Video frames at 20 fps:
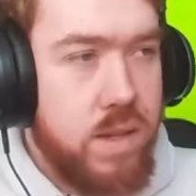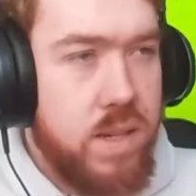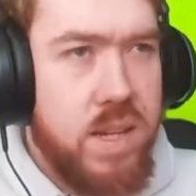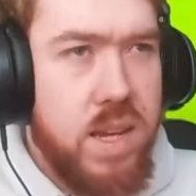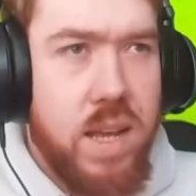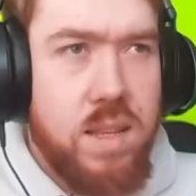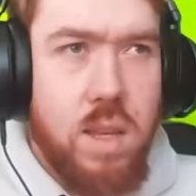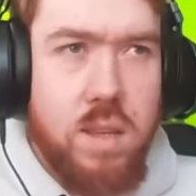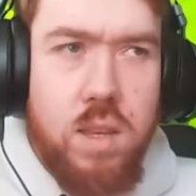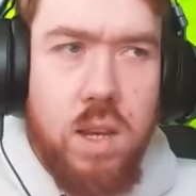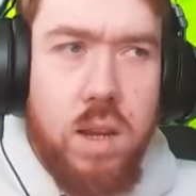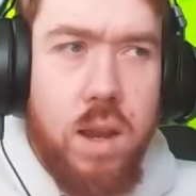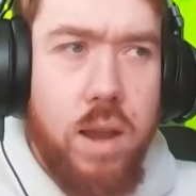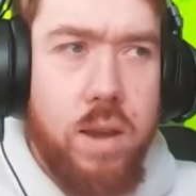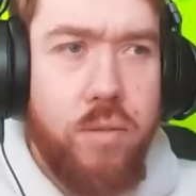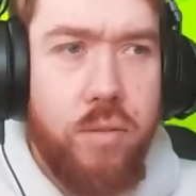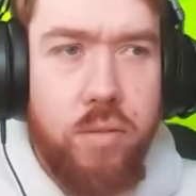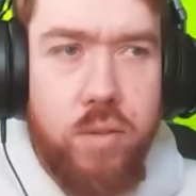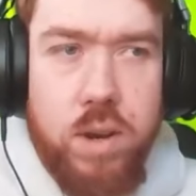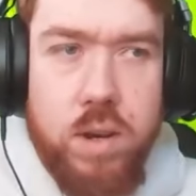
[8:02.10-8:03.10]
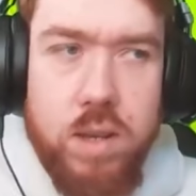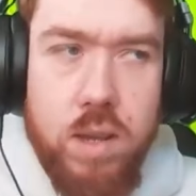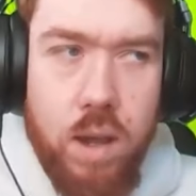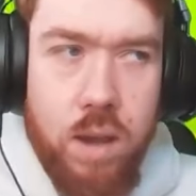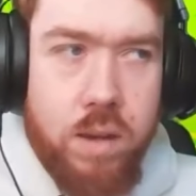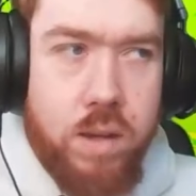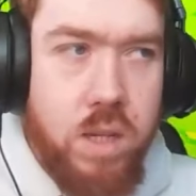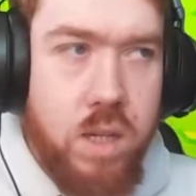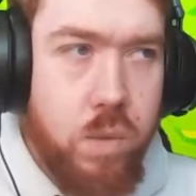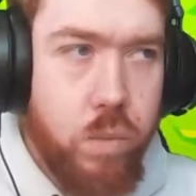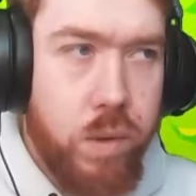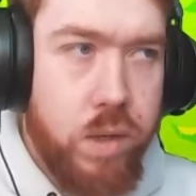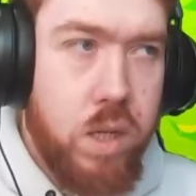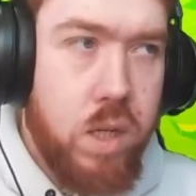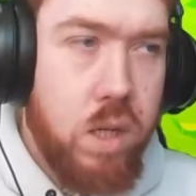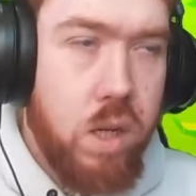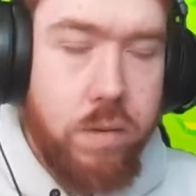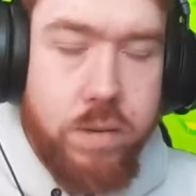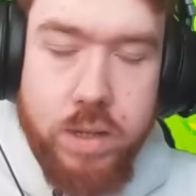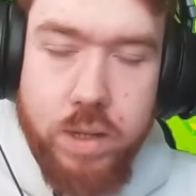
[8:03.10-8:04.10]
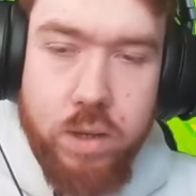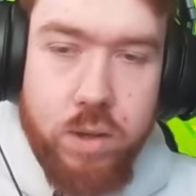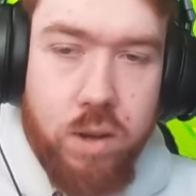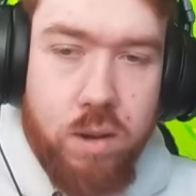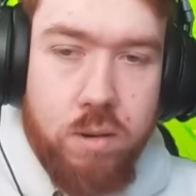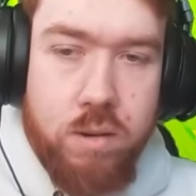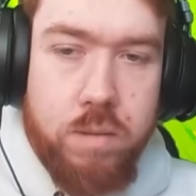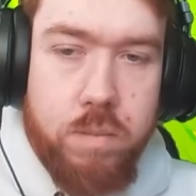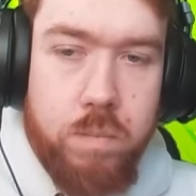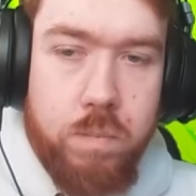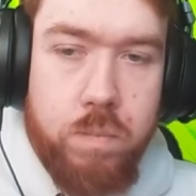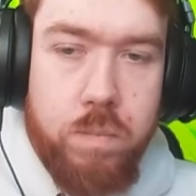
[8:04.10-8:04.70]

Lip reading: So yeah, that took out 3 turns, which is obviously good.